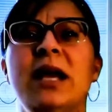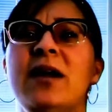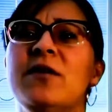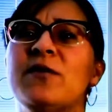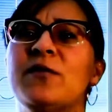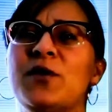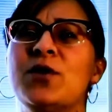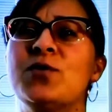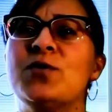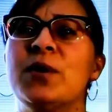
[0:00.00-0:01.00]
That
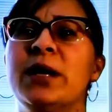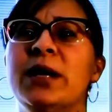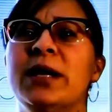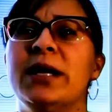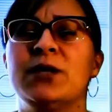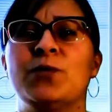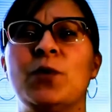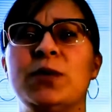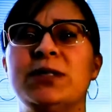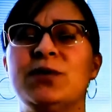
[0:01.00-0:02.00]
few is
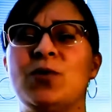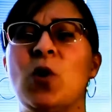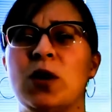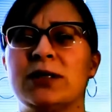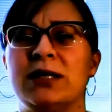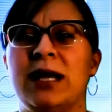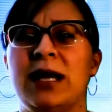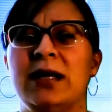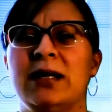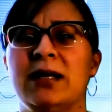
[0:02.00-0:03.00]
what we still call
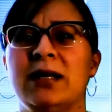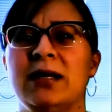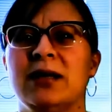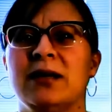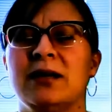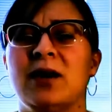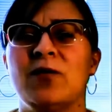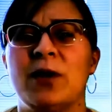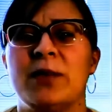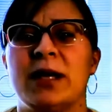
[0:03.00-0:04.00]
today
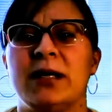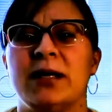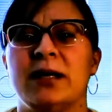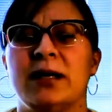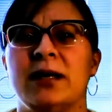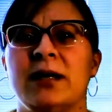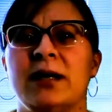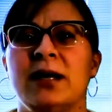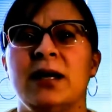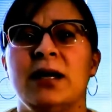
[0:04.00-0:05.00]
a
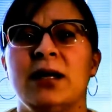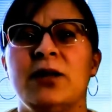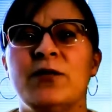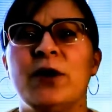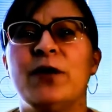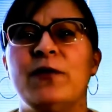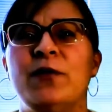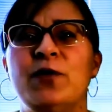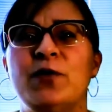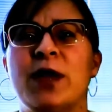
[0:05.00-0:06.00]
remnant. The very
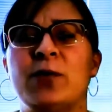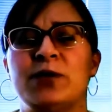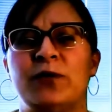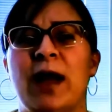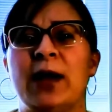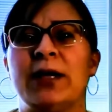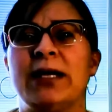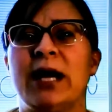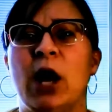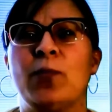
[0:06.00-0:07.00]
few that was found in
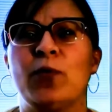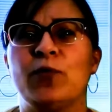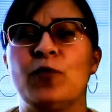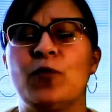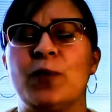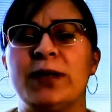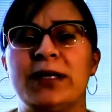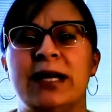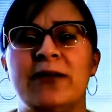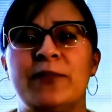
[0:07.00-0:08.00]
the upper room on
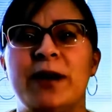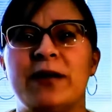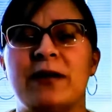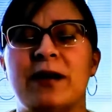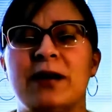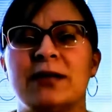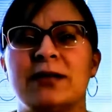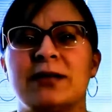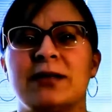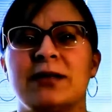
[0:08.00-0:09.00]
the day of
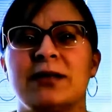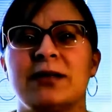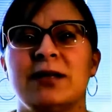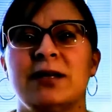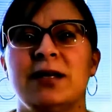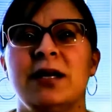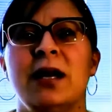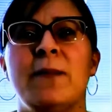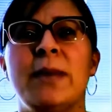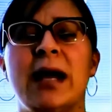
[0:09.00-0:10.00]
Pentecost.
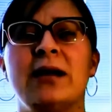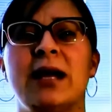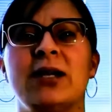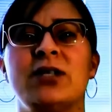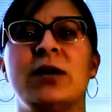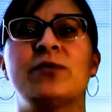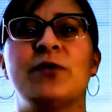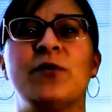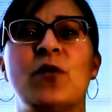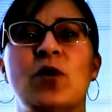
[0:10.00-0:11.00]
Malachi
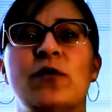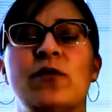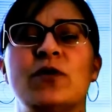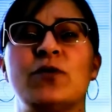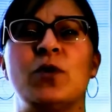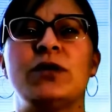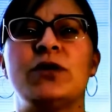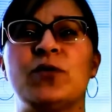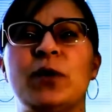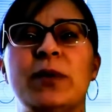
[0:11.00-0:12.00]
chapter four, verse one
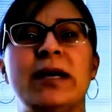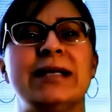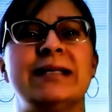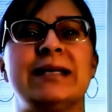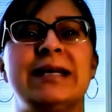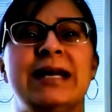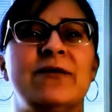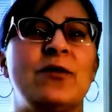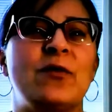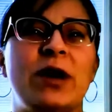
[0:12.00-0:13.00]
to three begins to
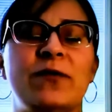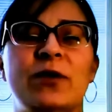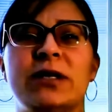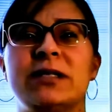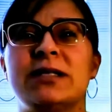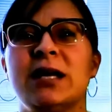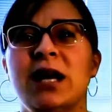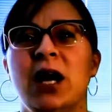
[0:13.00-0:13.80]
give a reference